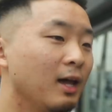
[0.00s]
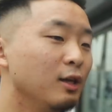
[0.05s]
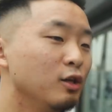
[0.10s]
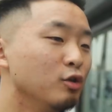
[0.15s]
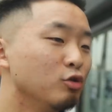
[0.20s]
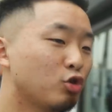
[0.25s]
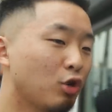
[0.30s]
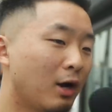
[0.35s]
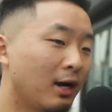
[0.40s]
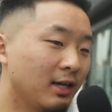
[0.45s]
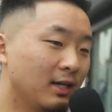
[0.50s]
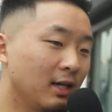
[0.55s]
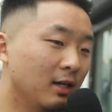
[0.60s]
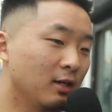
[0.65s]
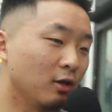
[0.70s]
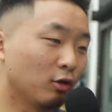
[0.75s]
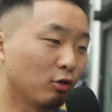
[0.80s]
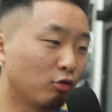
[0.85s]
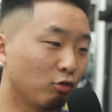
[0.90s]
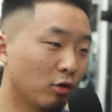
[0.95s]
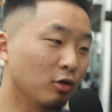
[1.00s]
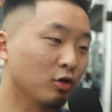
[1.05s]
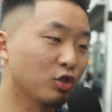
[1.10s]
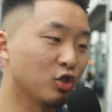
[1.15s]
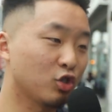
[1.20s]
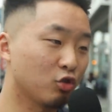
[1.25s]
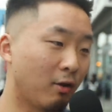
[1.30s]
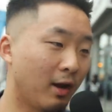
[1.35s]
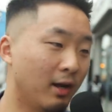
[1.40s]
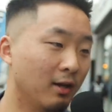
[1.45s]
Hey, you trying to get your grill
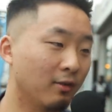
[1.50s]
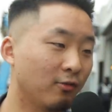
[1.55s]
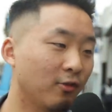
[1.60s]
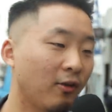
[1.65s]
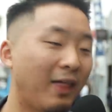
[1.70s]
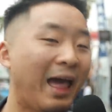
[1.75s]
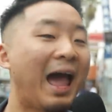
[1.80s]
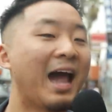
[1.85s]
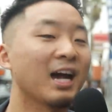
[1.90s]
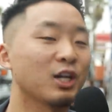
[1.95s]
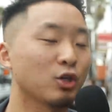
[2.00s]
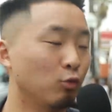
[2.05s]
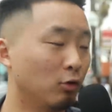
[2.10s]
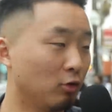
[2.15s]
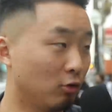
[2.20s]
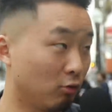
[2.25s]
straight for the actual